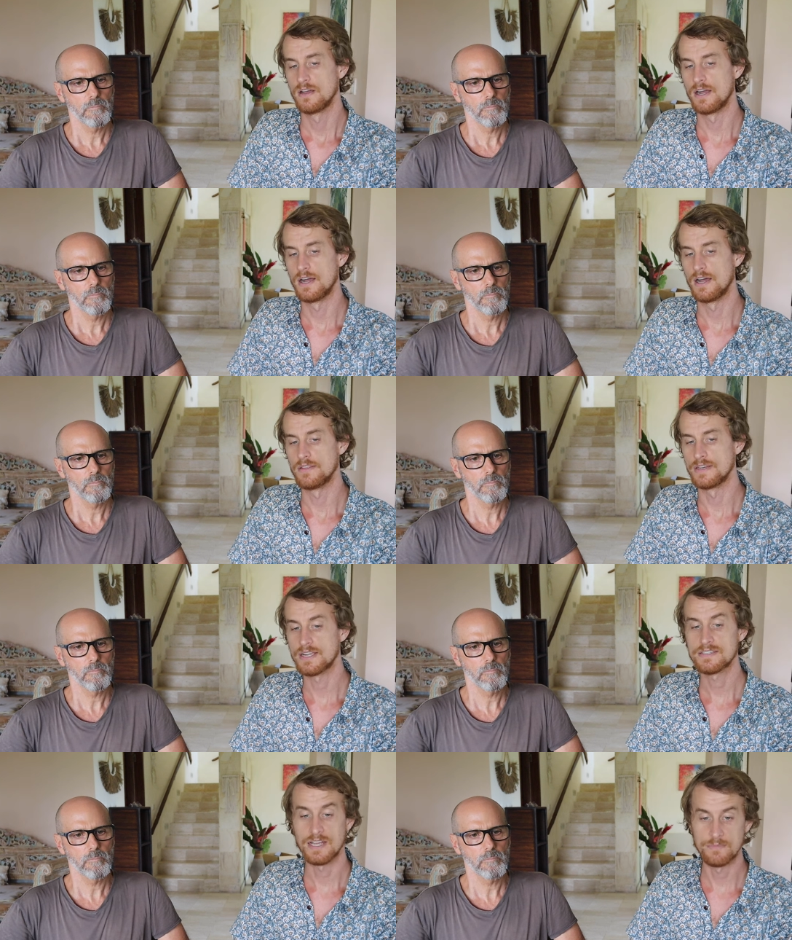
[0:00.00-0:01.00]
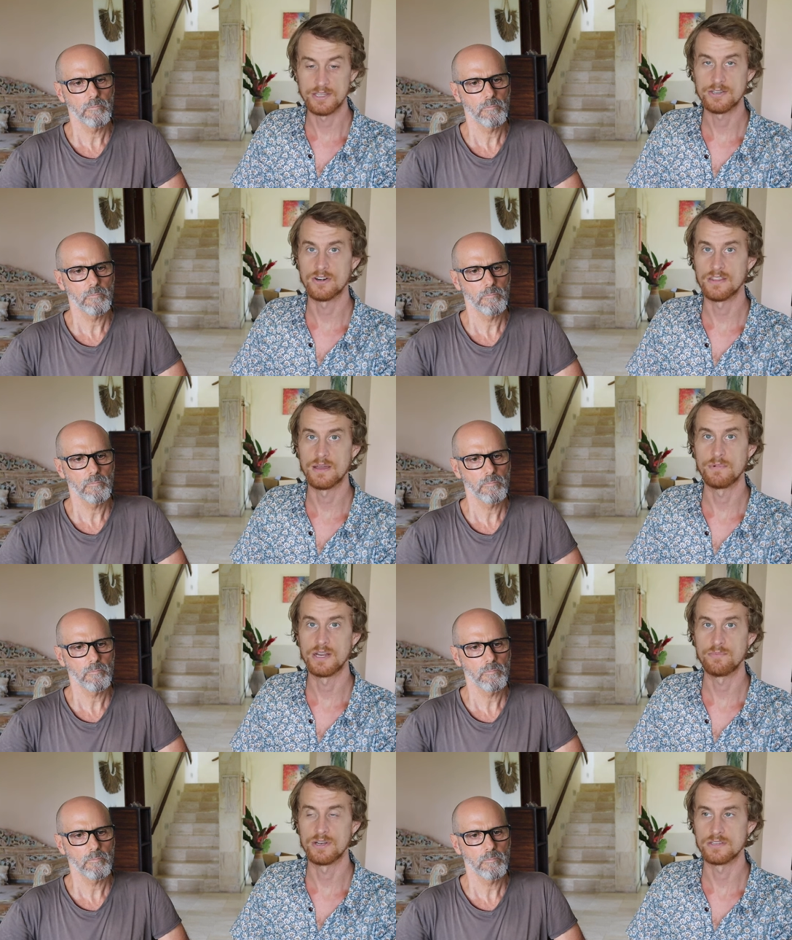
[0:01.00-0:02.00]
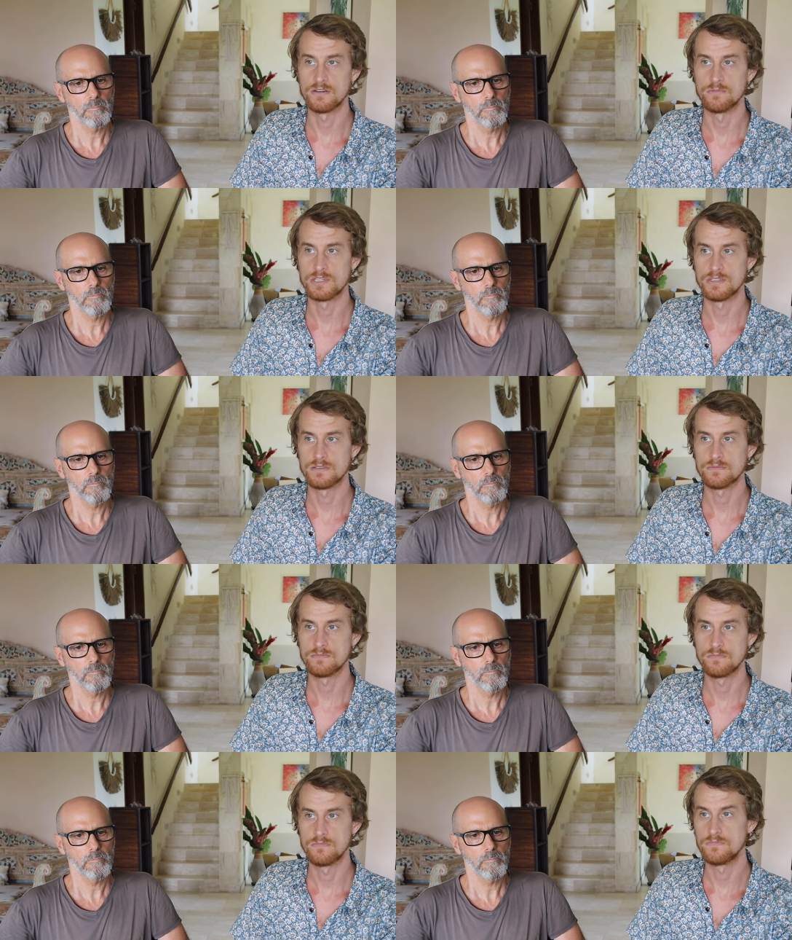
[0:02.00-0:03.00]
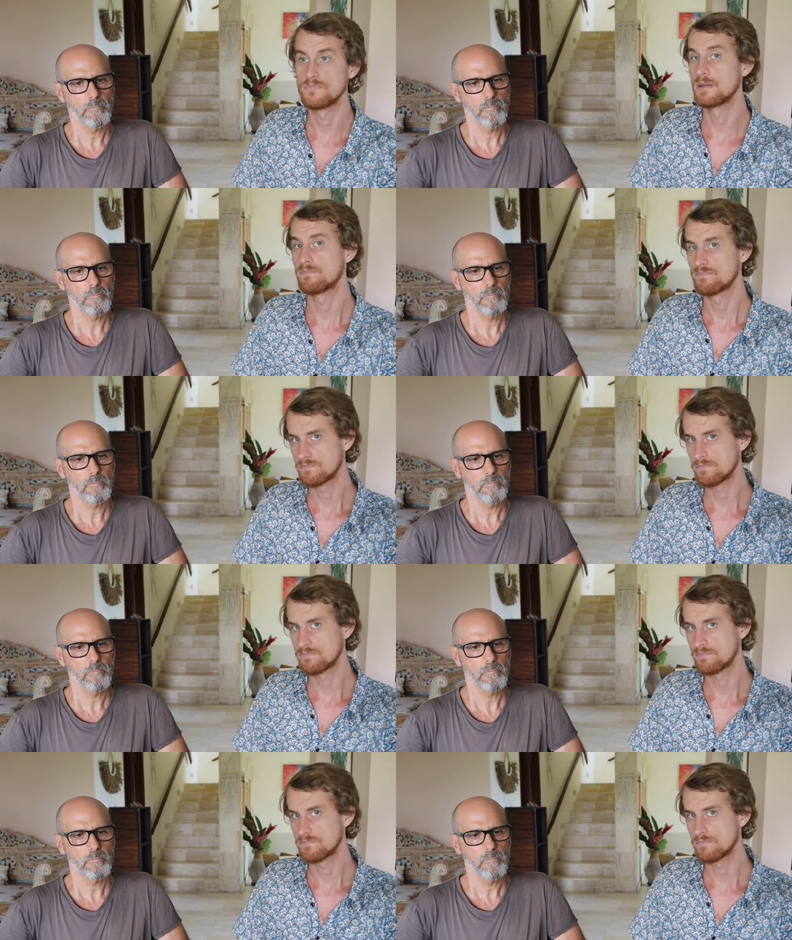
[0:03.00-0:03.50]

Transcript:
Speaker 1: uh, the next time they turn on that money printer, which is they